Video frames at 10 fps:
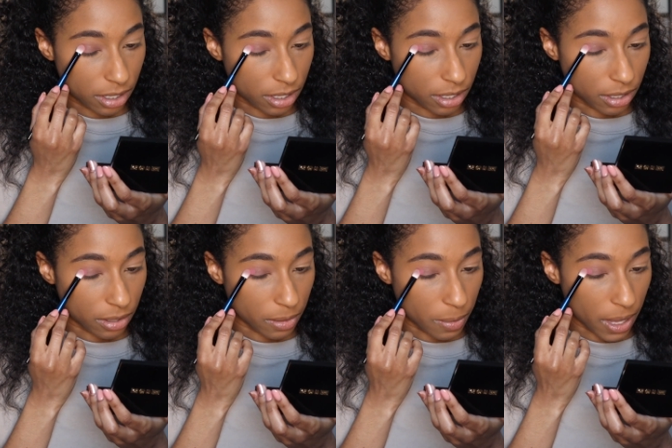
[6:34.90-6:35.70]

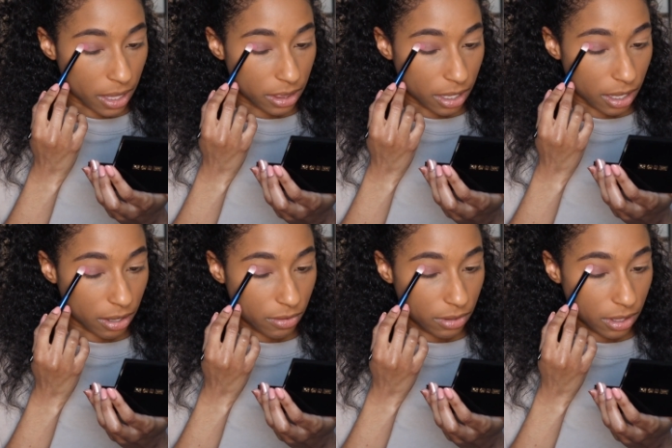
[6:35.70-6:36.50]
And pat
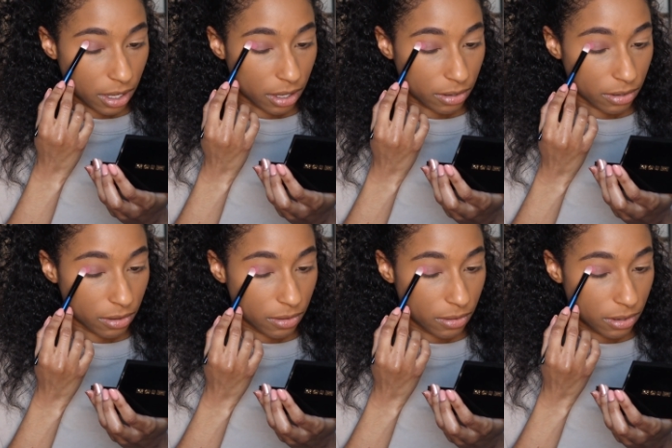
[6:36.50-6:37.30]
that on the outer
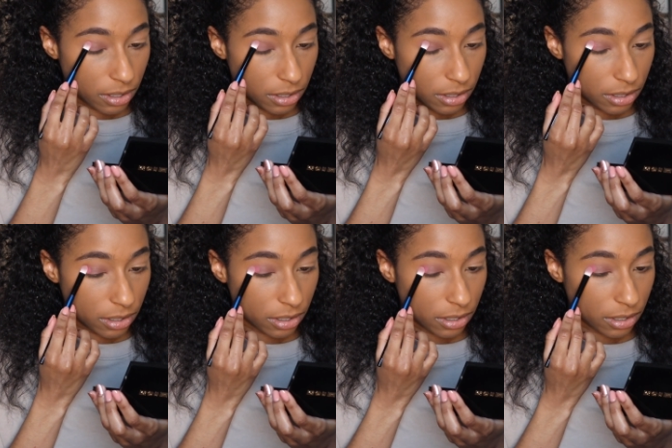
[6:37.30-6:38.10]
corner.